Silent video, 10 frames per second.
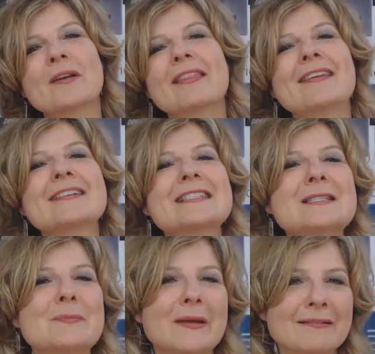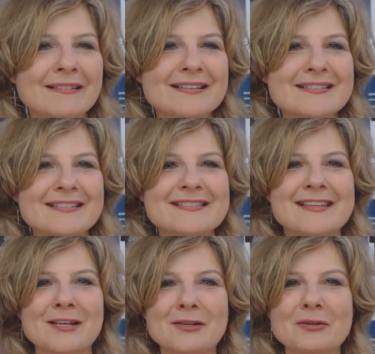What are the
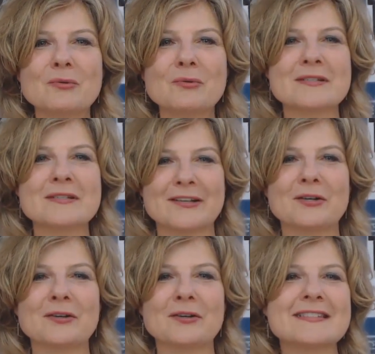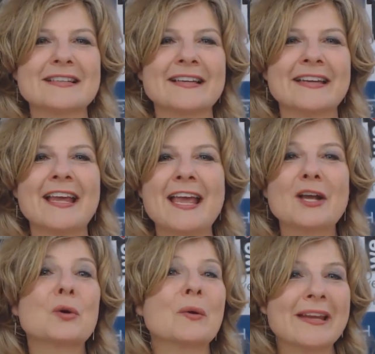experiences that you want to constantly
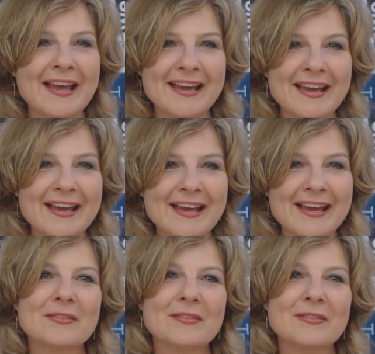create